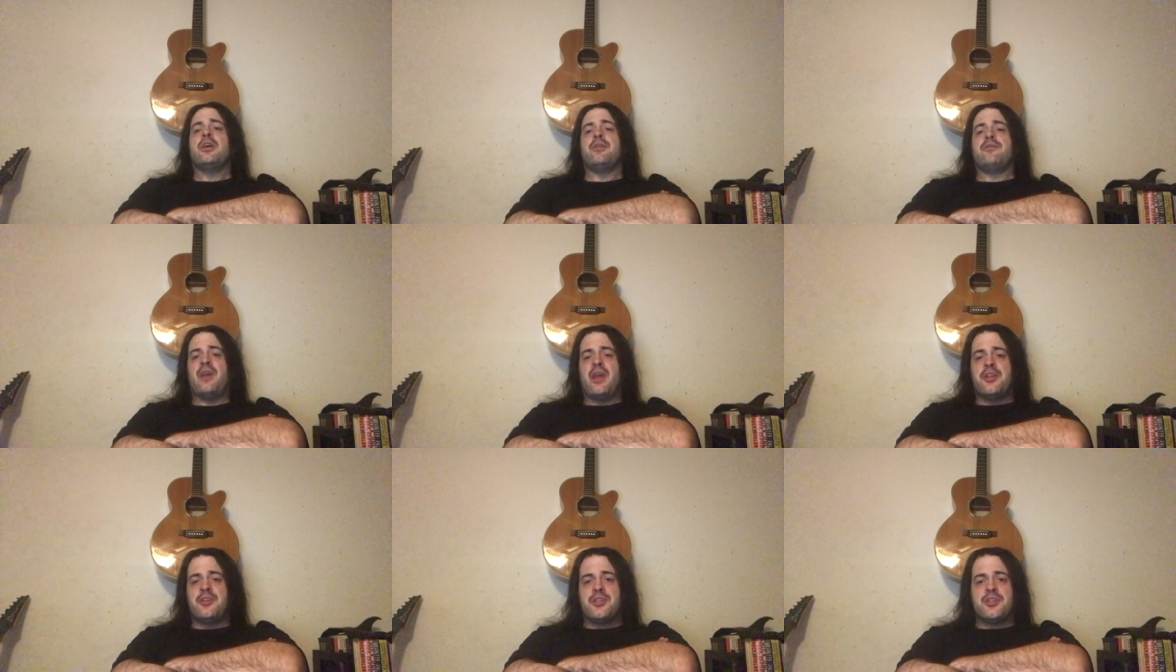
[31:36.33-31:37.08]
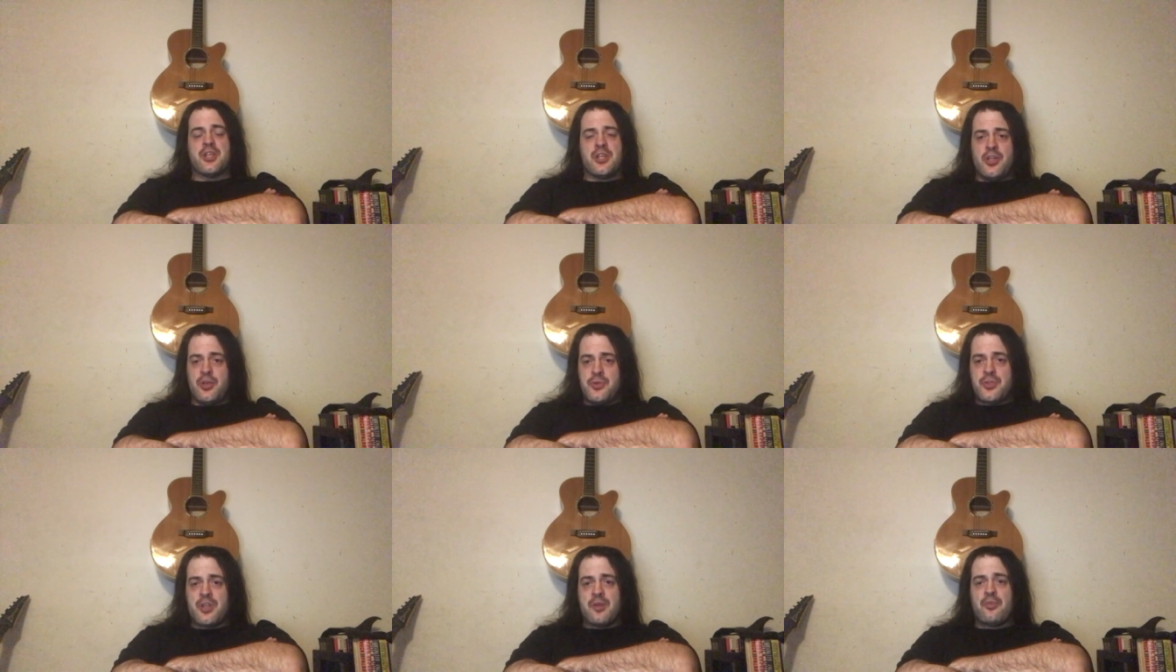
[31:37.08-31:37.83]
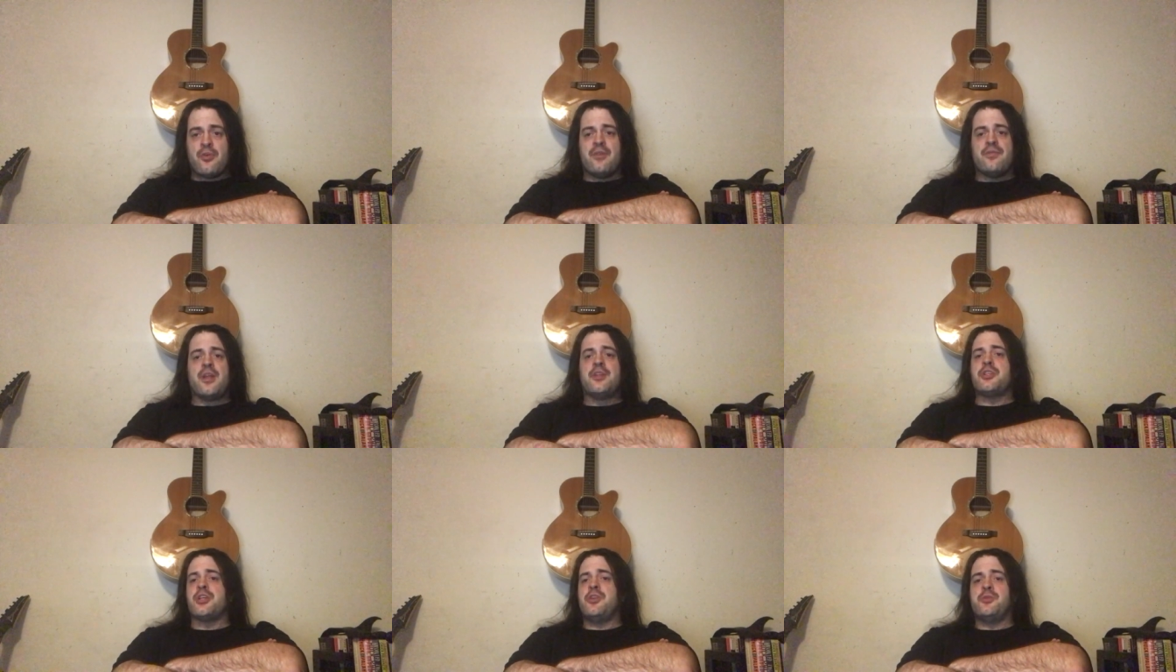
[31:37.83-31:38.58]
advantages and use their
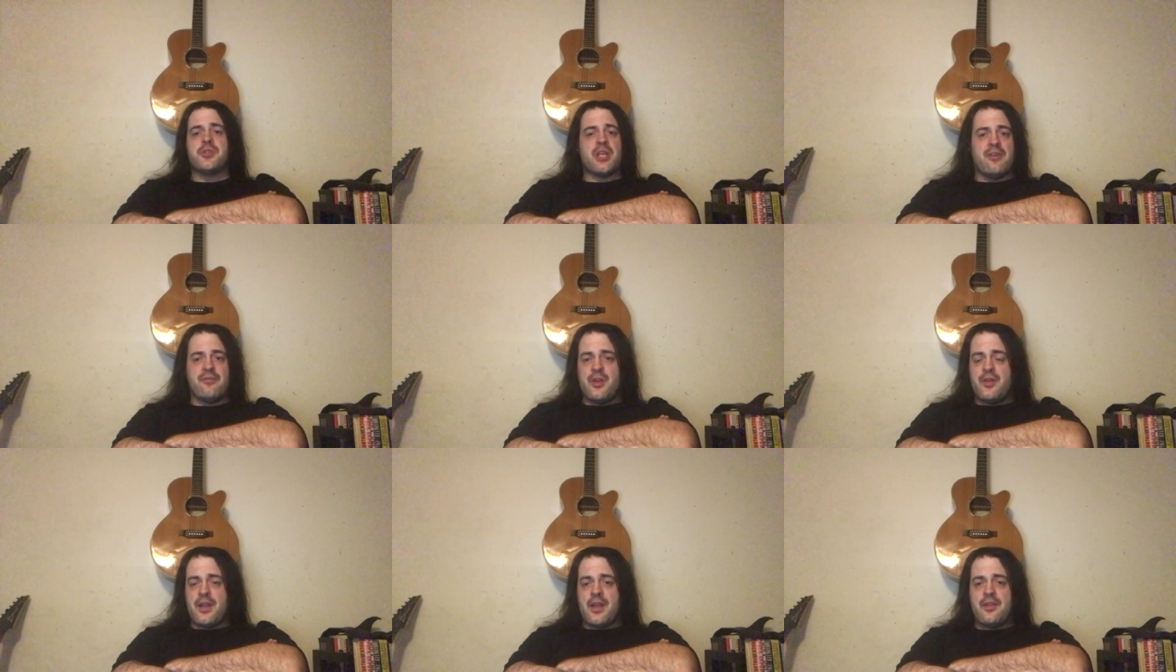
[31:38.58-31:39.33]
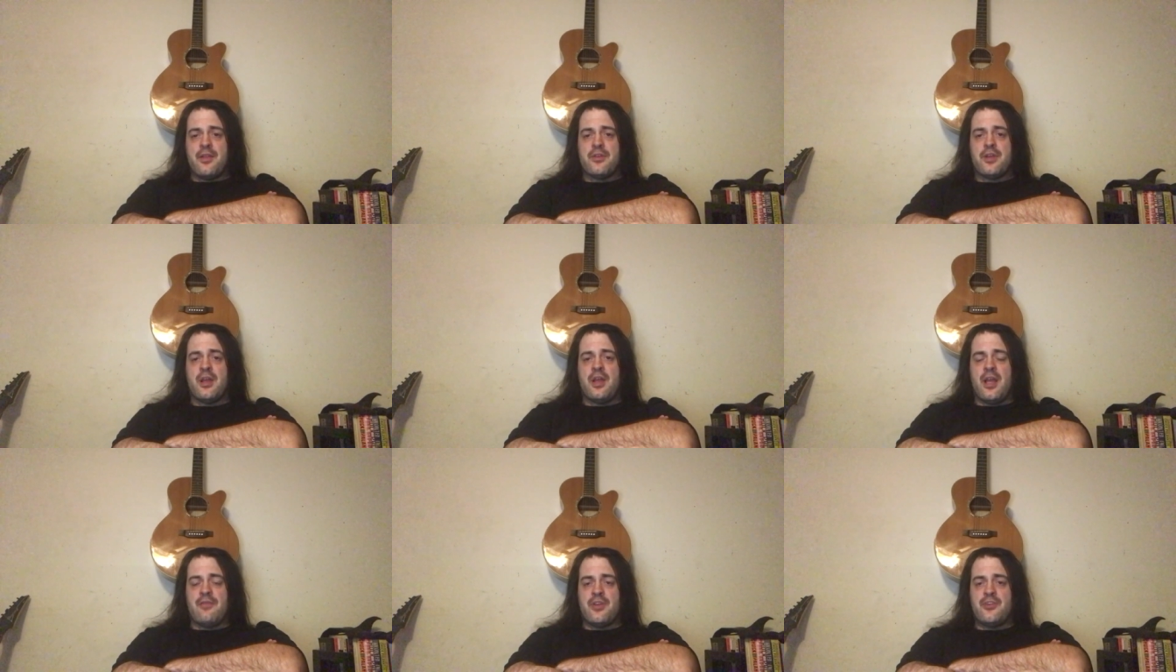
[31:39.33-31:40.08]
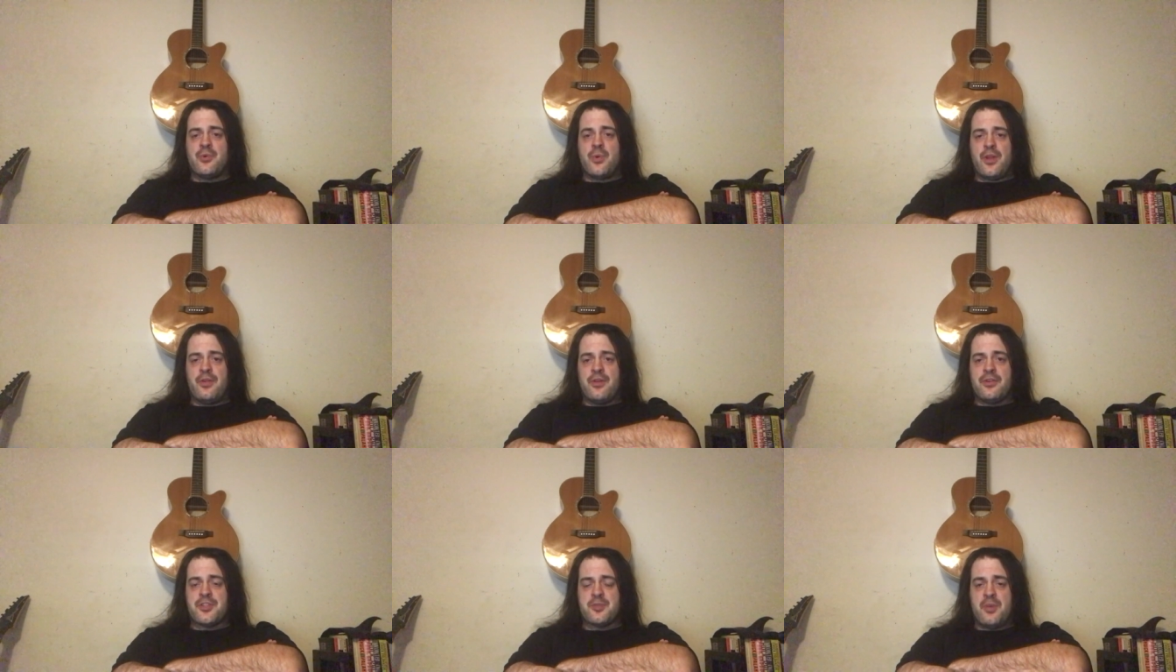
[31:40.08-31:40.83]
privilege and use everything in their uh, every tool in their
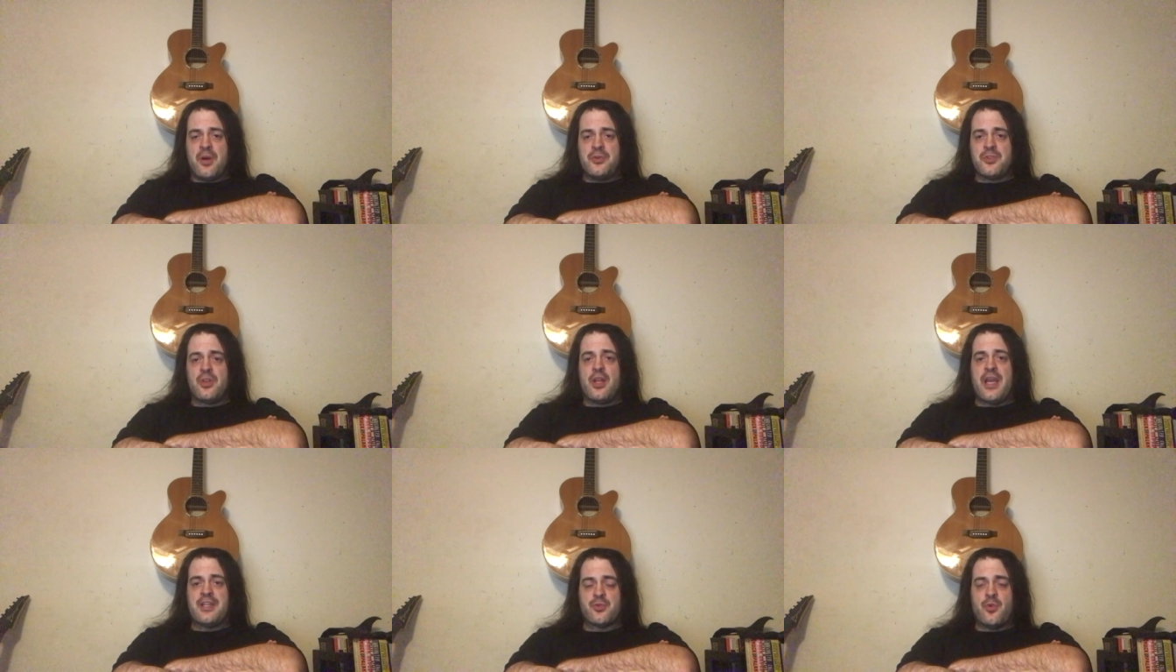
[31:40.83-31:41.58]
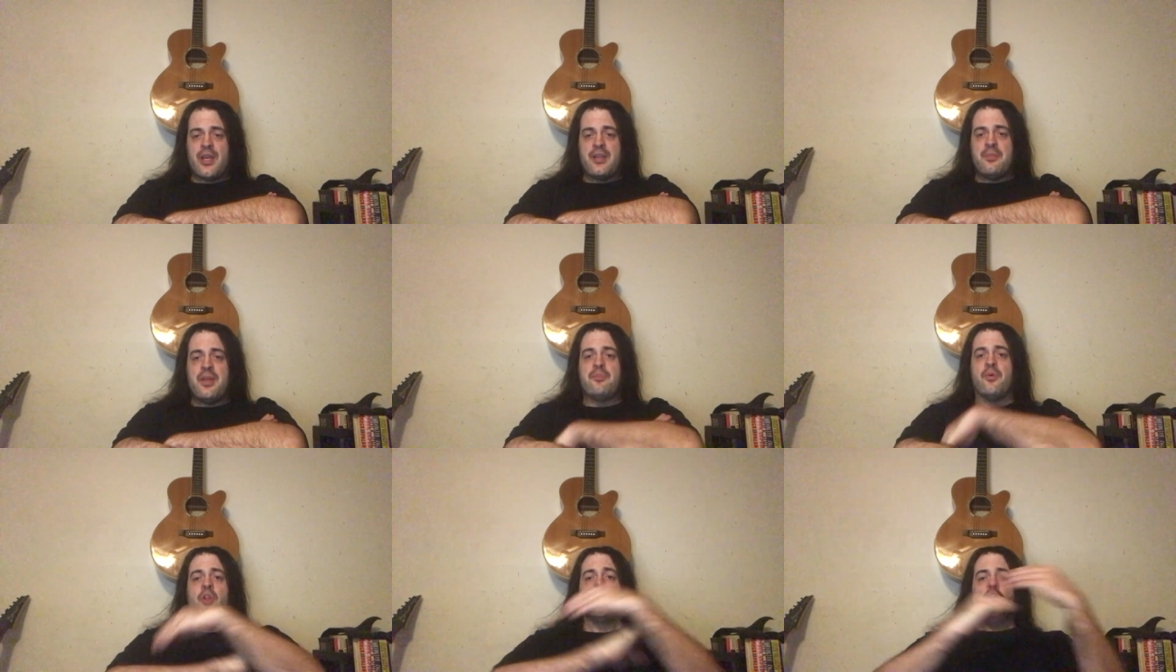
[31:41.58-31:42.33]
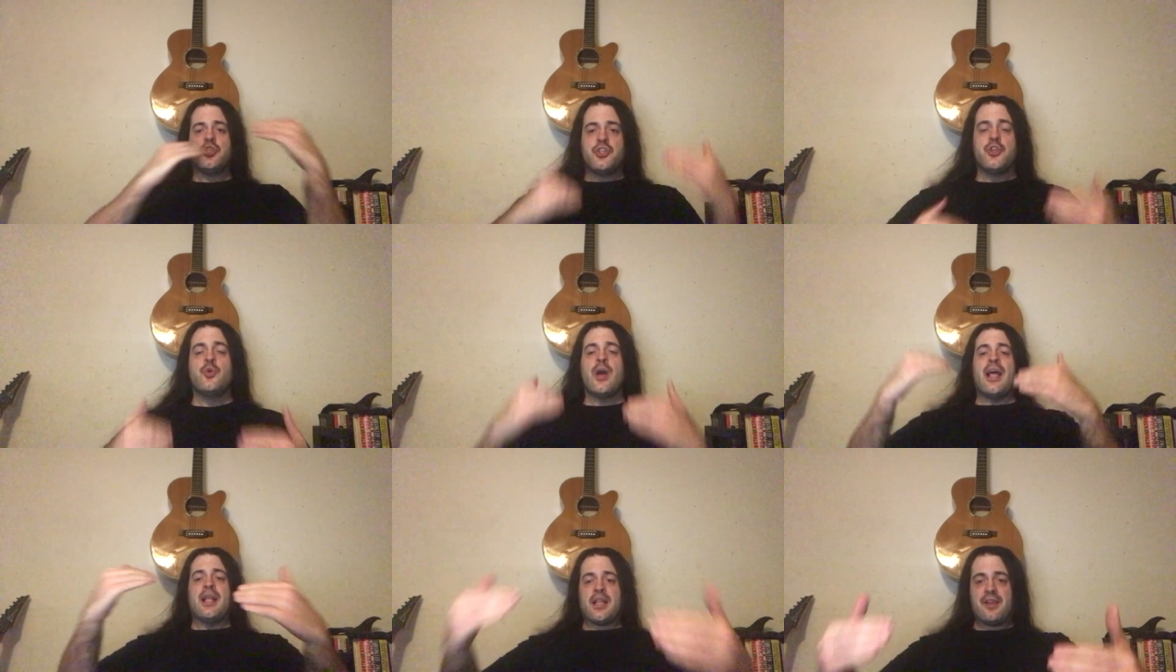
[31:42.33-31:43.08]
disposal as white people to
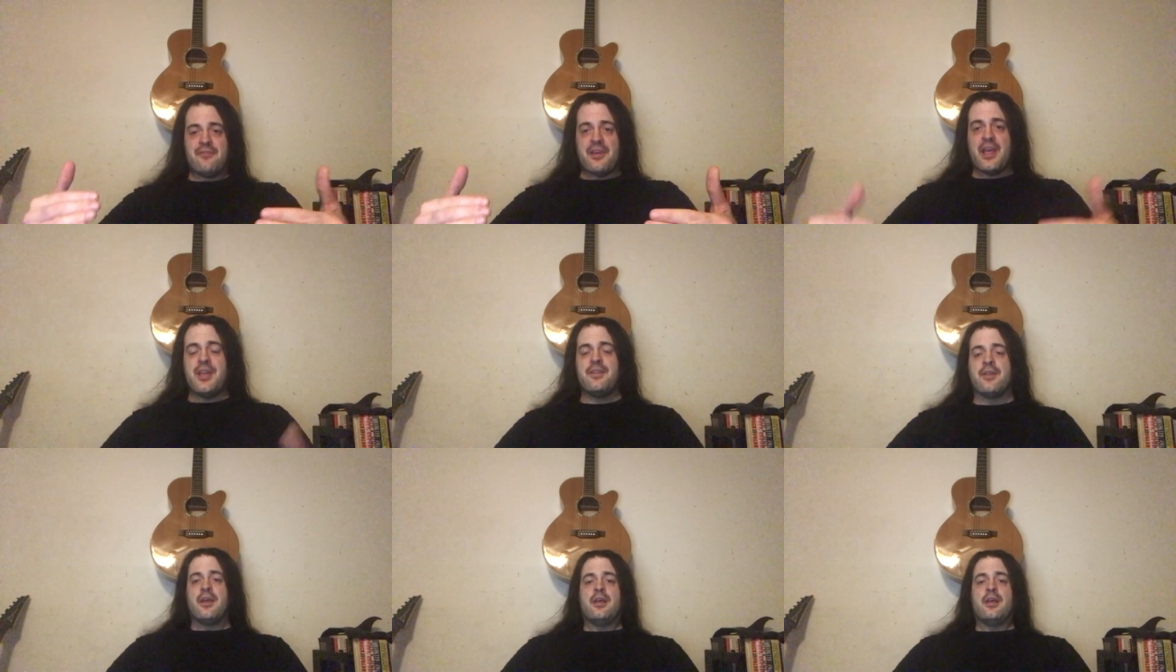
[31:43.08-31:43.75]
elevate